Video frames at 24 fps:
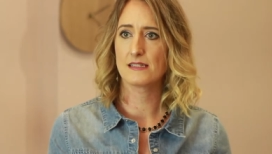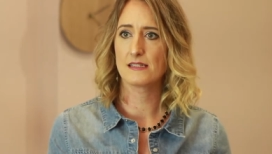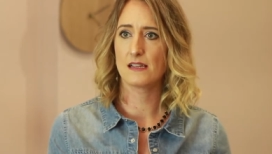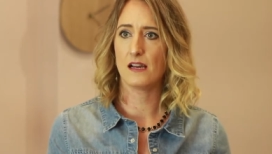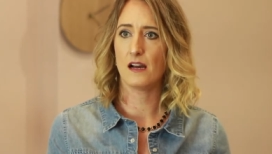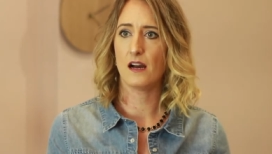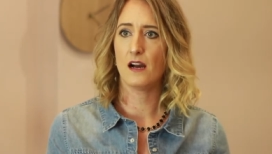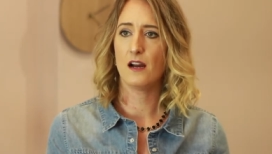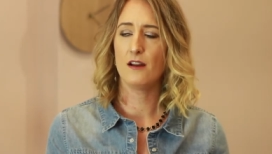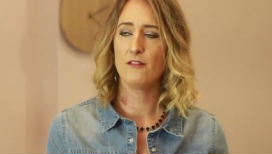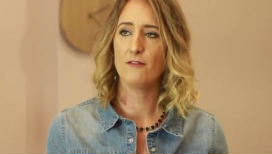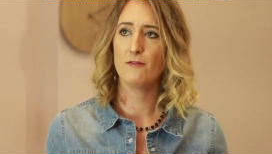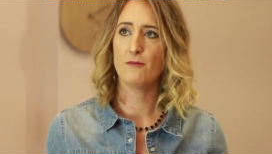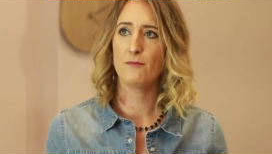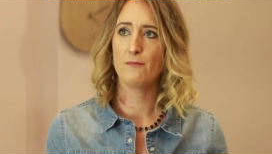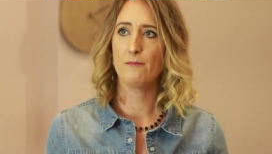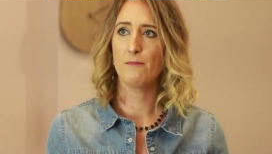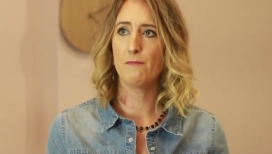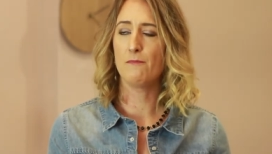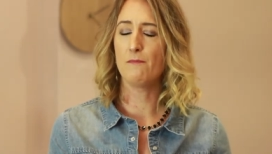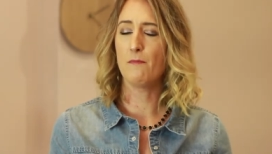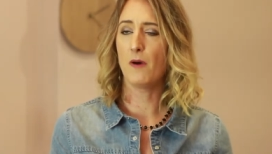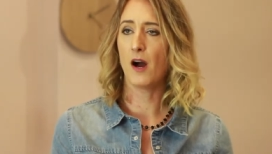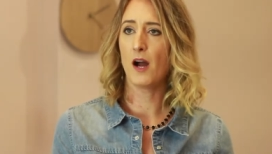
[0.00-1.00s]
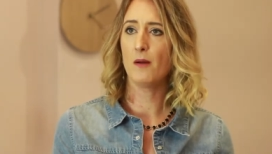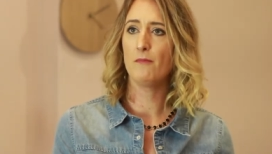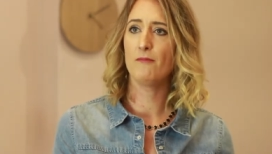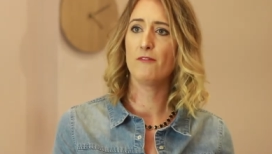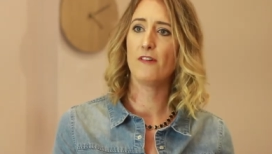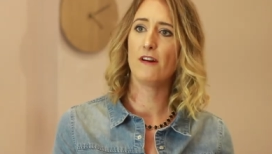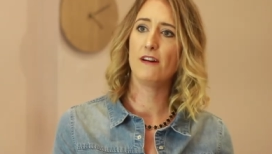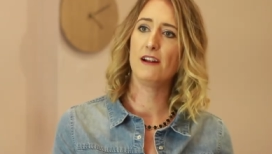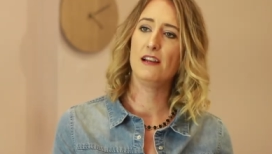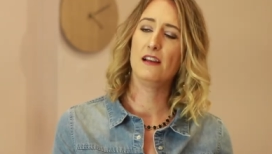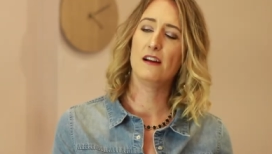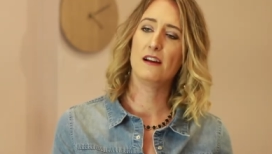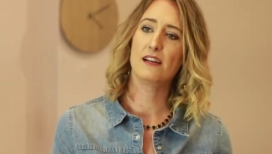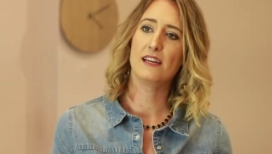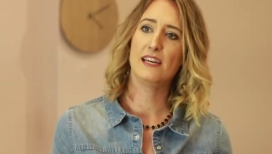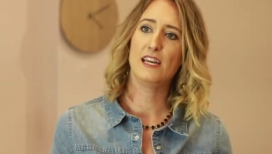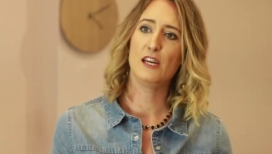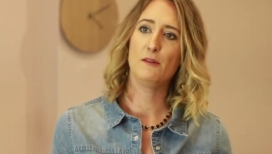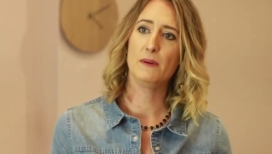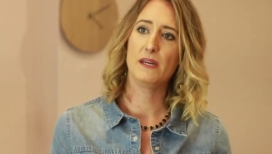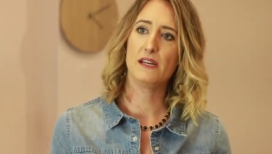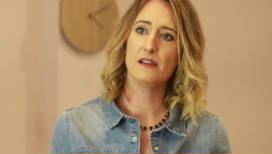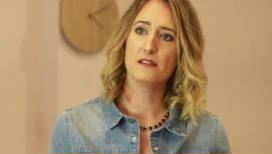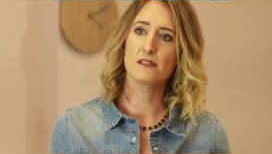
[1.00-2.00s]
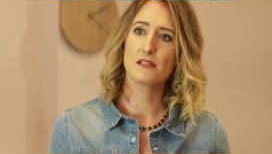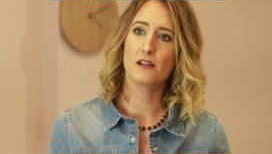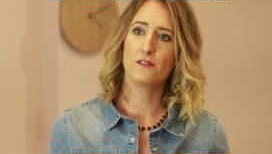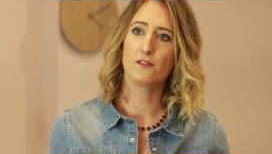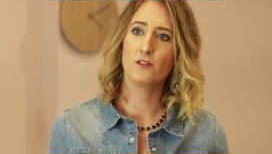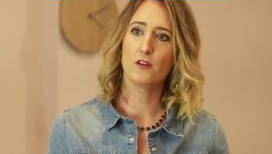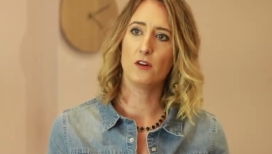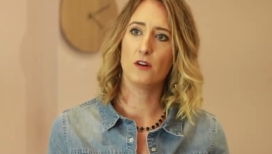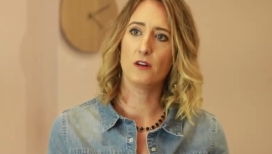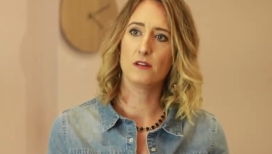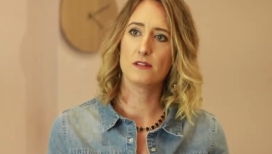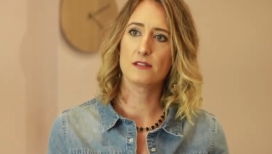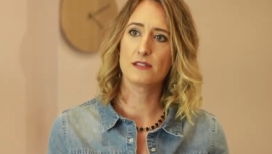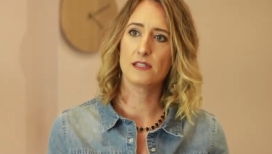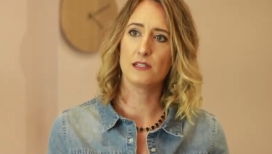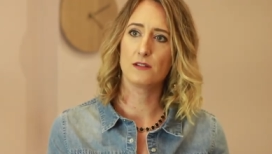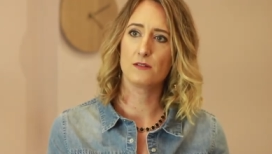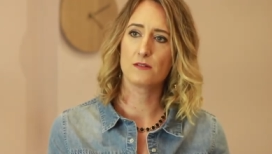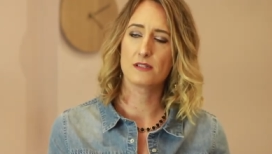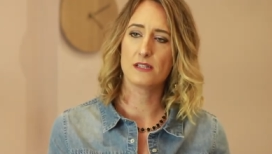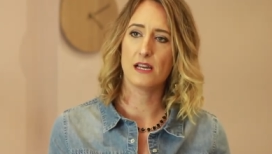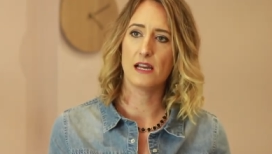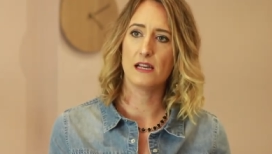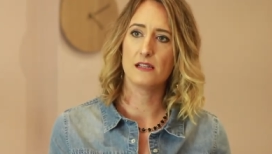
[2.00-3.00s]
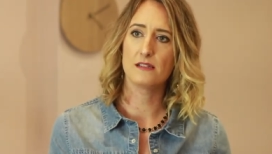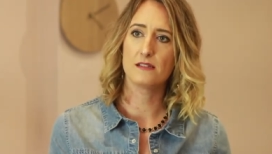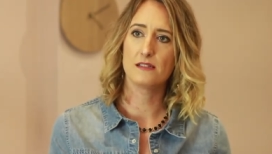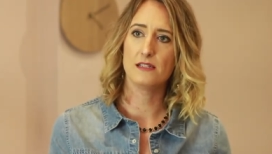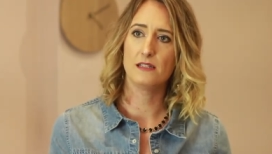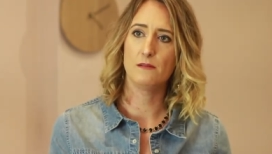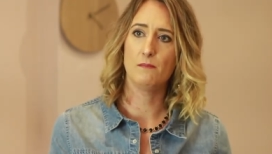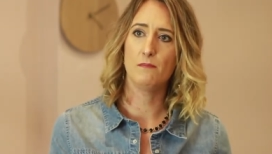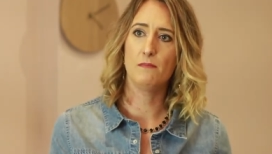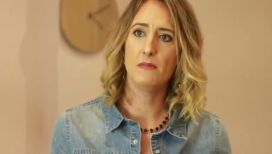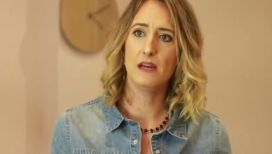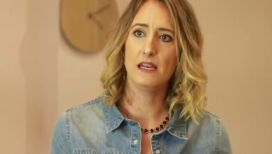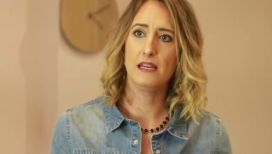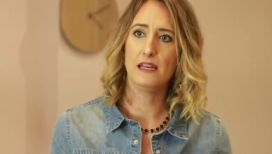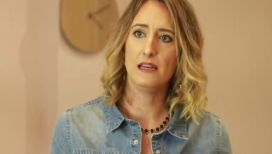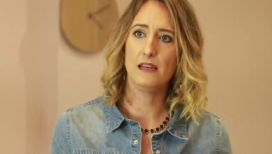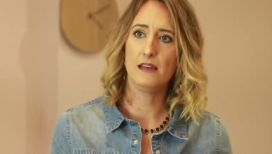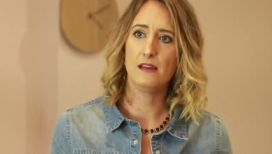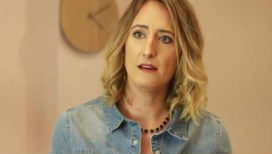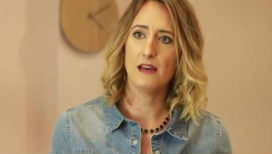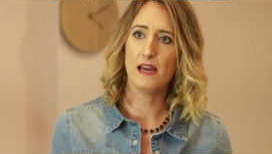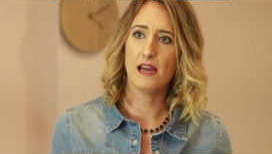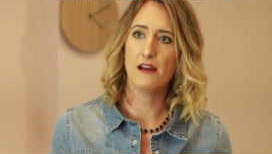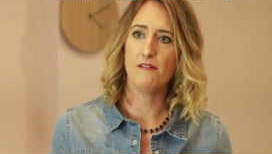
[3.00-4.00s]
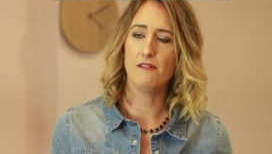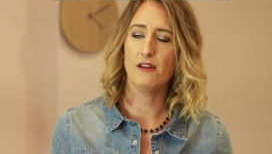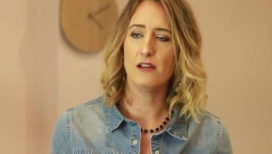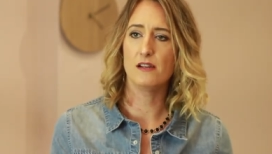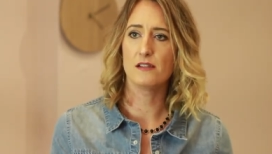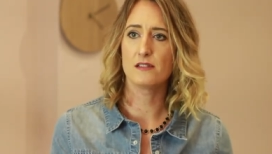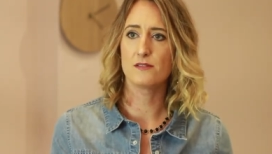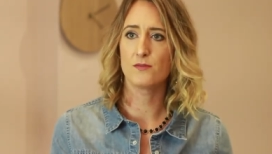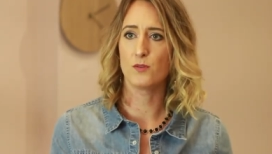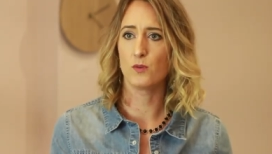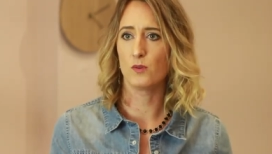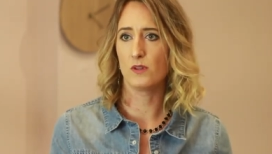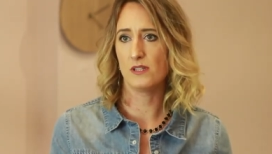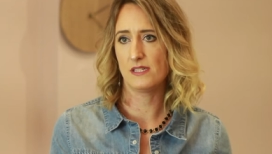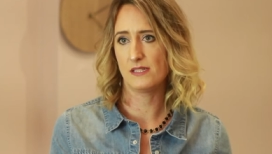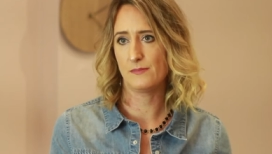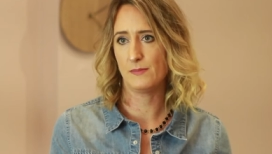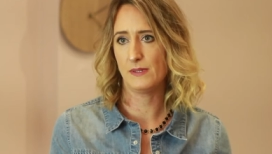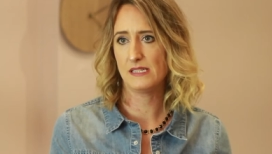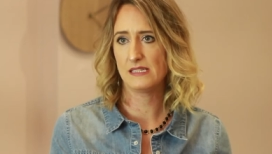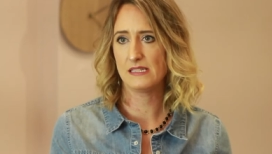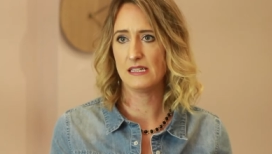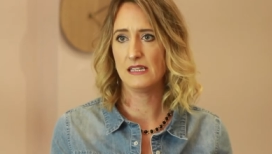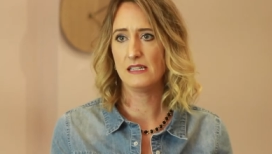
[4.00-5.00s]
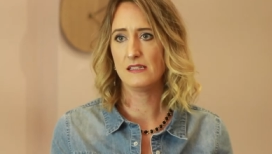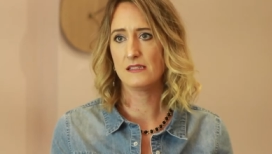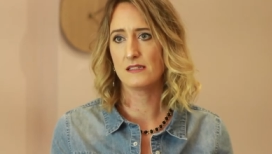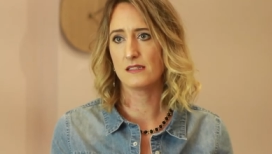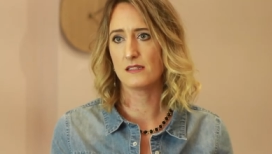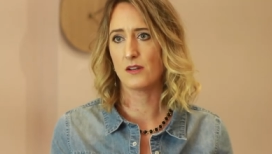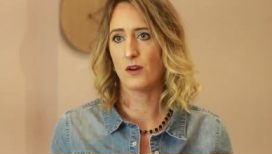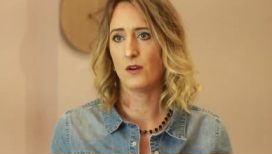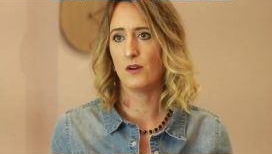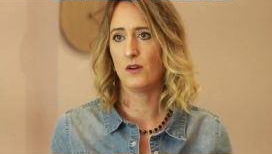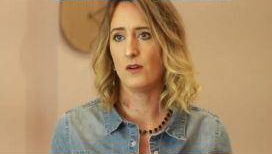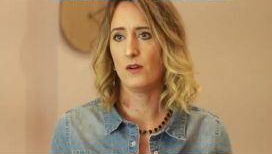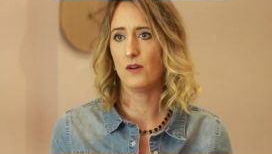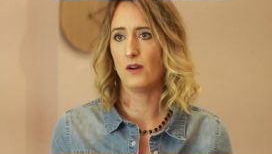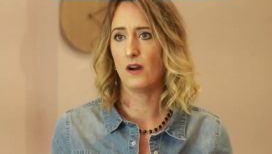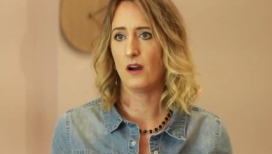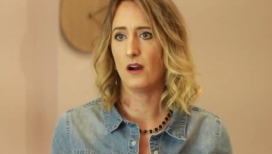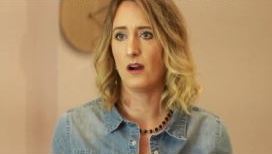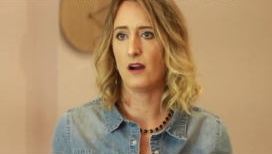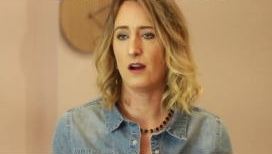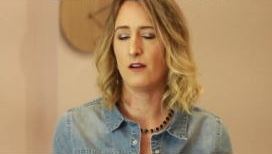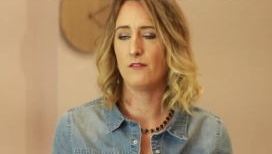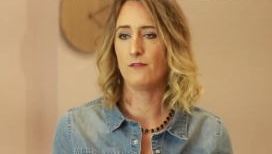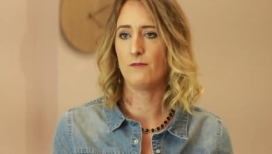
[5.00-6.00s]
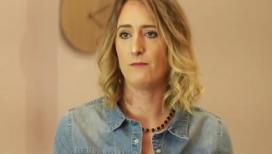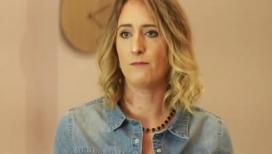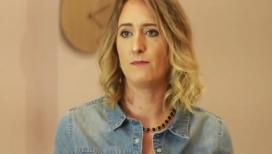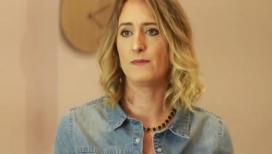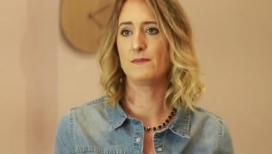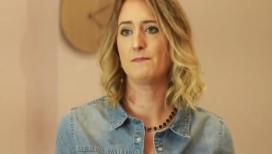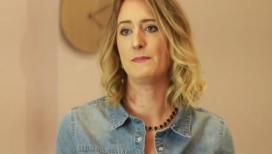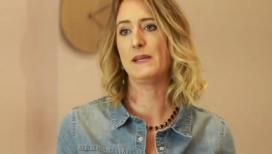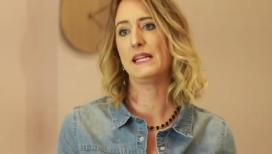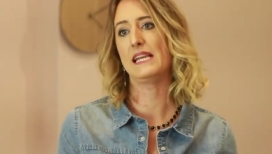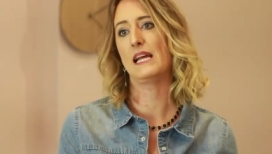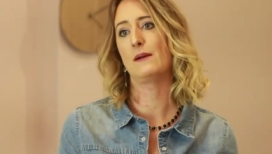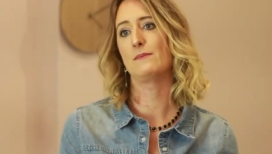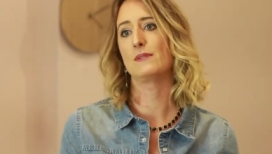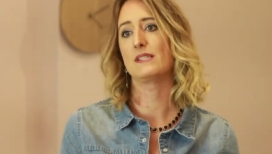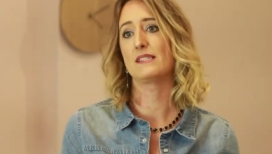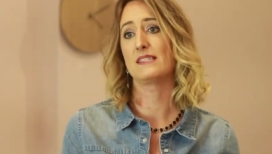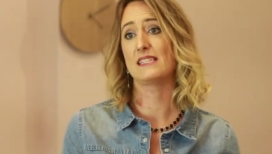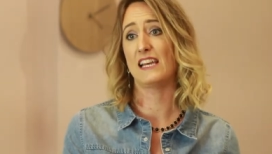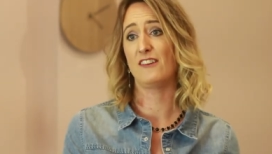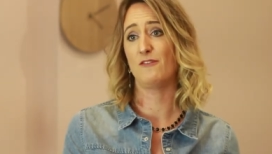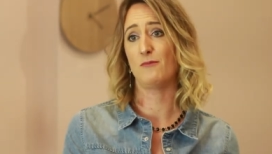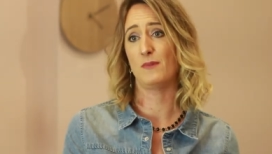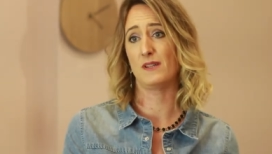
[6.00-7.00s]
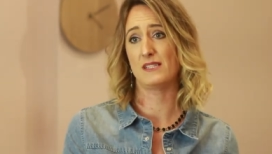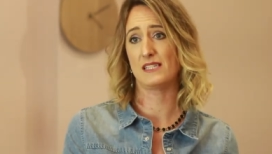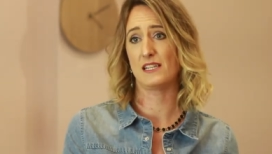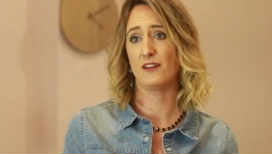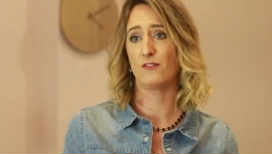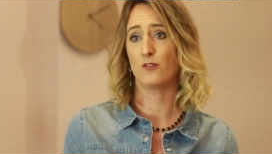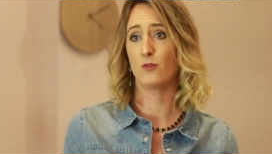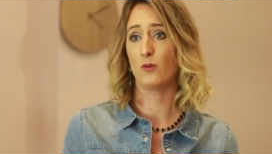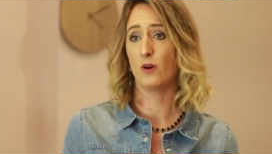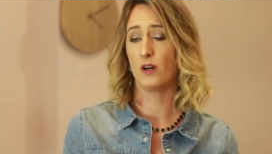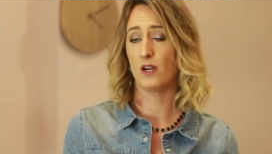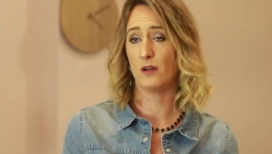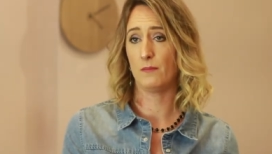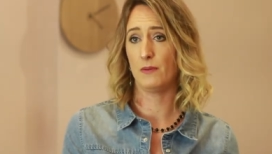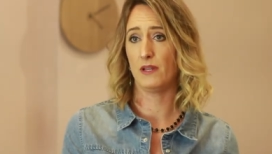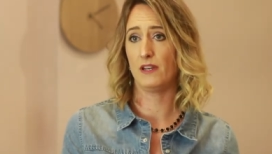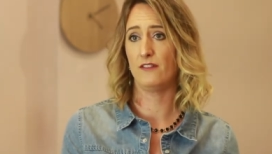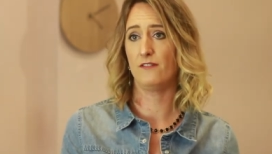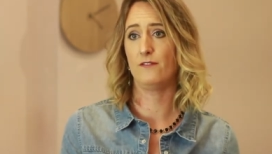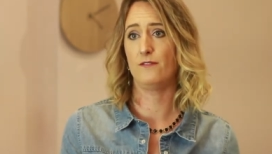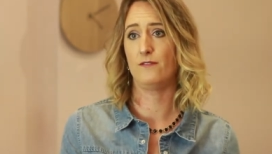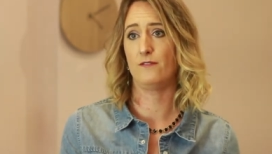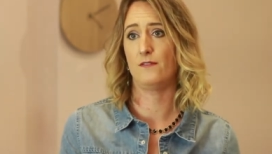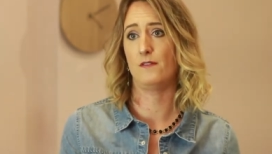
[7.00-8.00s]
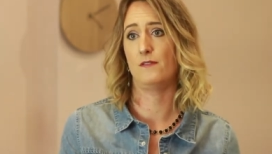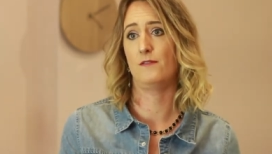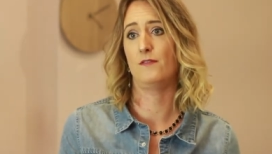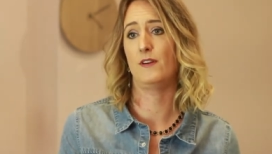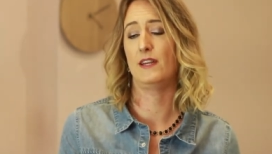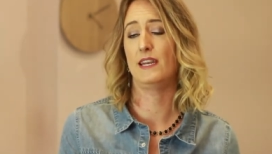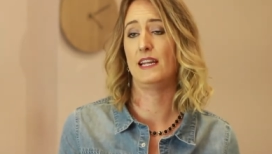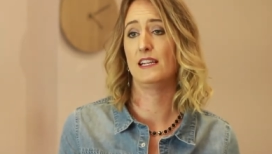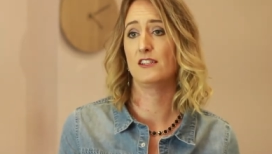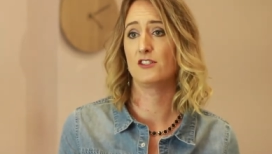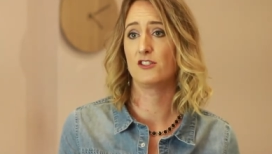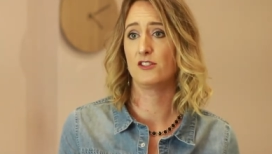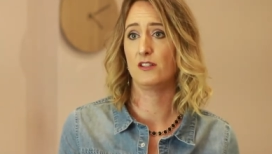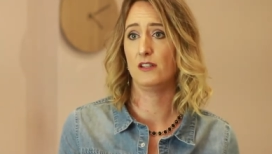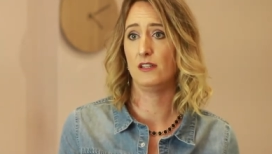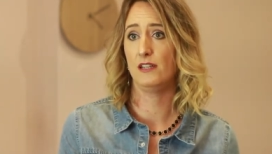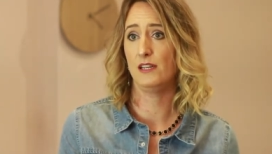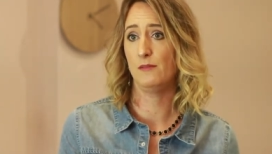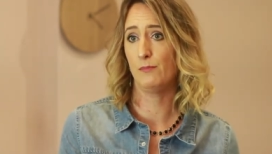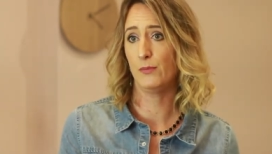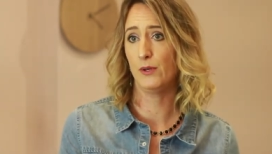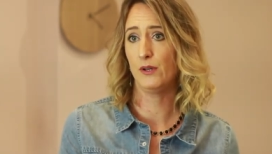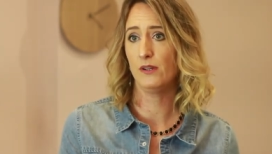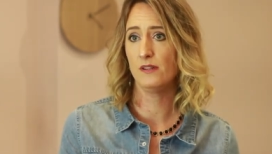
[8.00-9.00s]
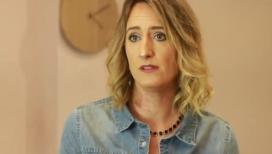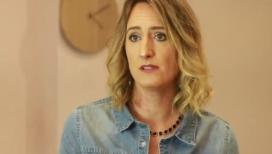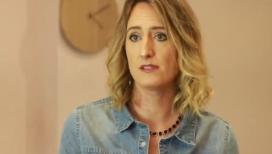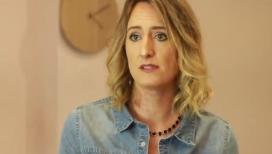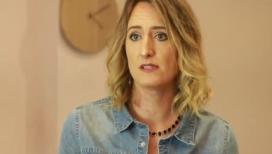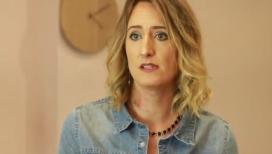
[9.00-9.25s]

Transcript: I'm very lucky because I've got skill sets in many areas for this business, so I've been able to save myself quite a bit of financial input